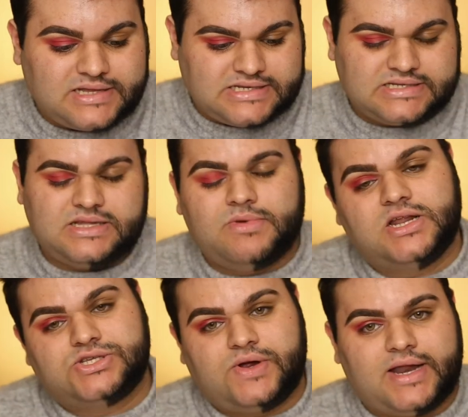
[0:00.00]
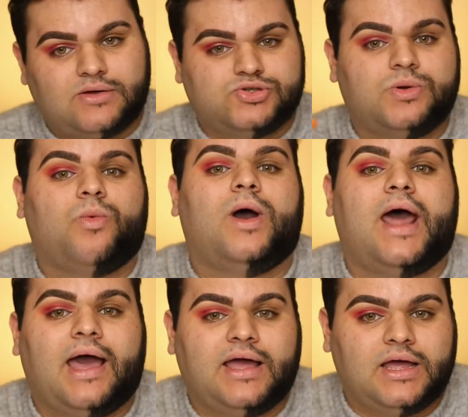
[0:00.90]
at 16 minutes right now doing one
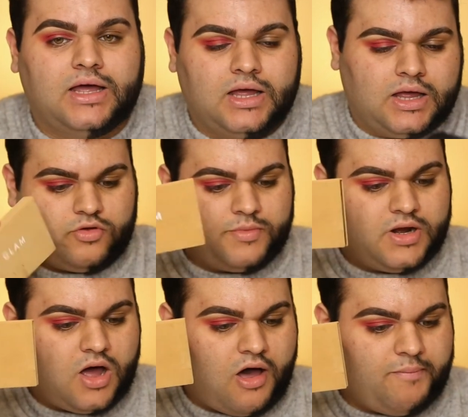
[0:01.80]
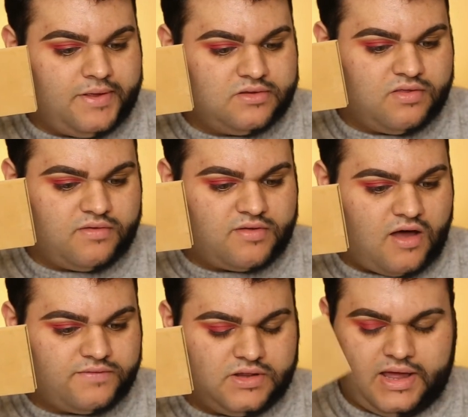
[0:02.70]
eye. So I'm gonna hop into the
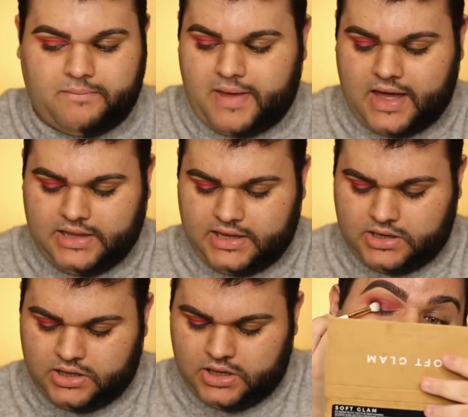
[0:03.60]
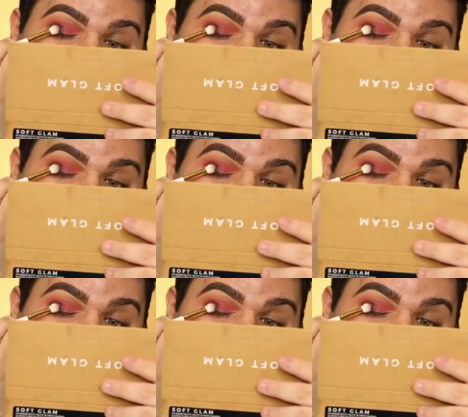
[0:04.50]
Soft Glam palette.